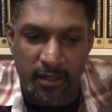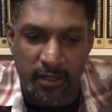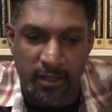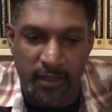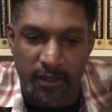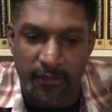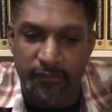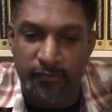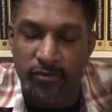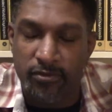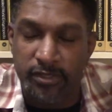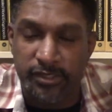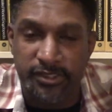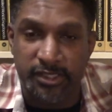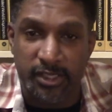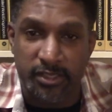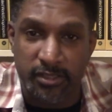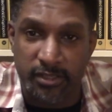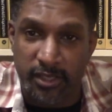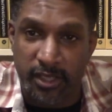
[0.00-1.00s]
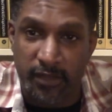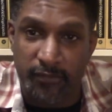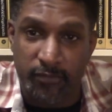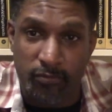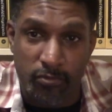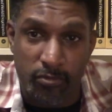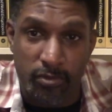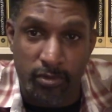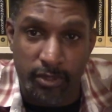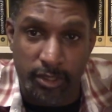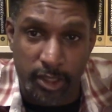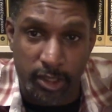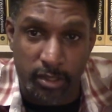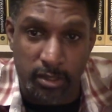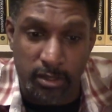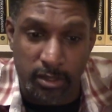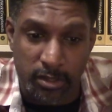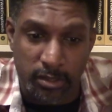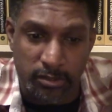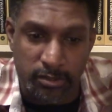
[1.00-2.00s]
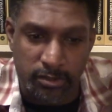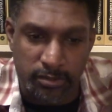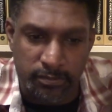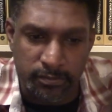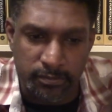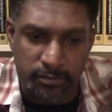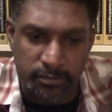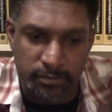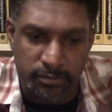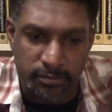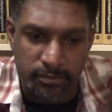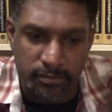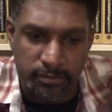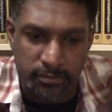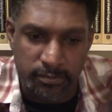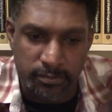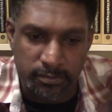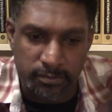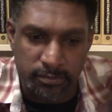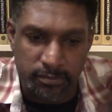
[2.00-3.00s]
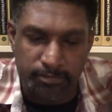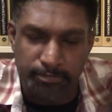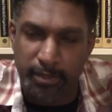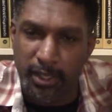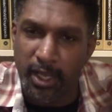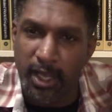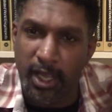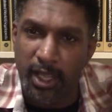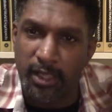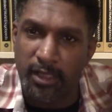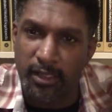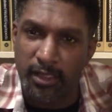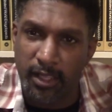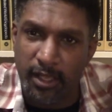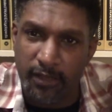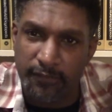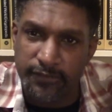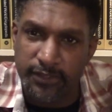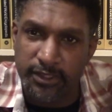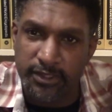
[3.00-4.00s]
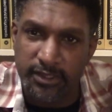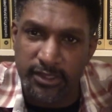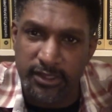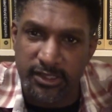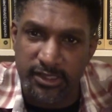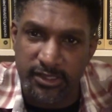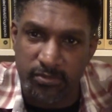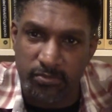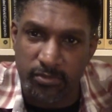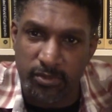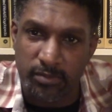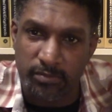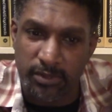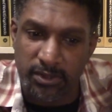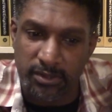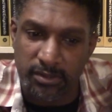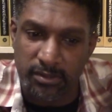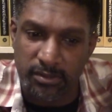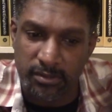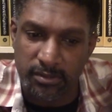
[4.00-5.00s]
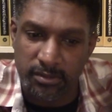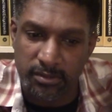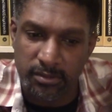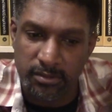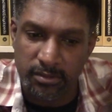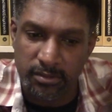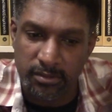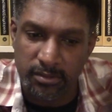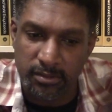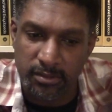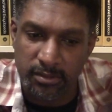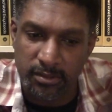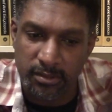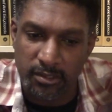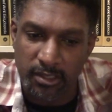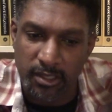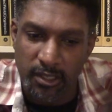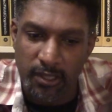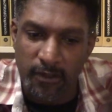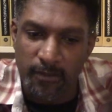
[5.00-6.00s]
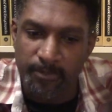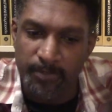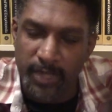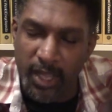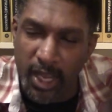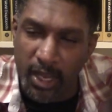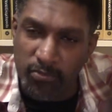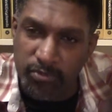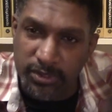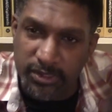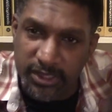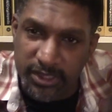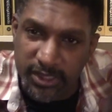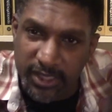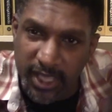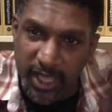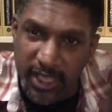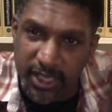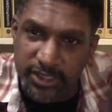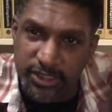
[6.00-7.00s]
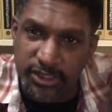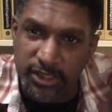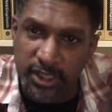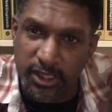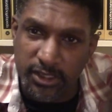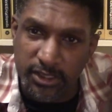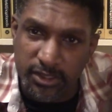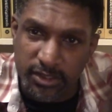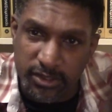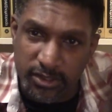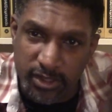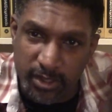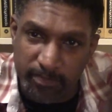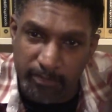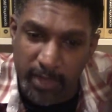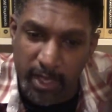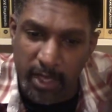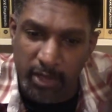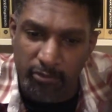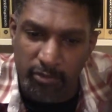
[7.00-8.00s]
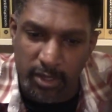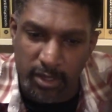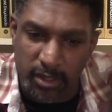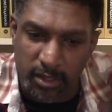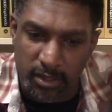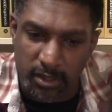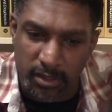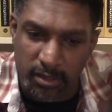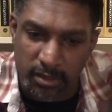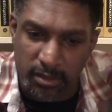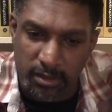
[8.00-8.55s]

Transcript: Of course I could have worn a condom, but I loved this woman. I was engaged to marry her.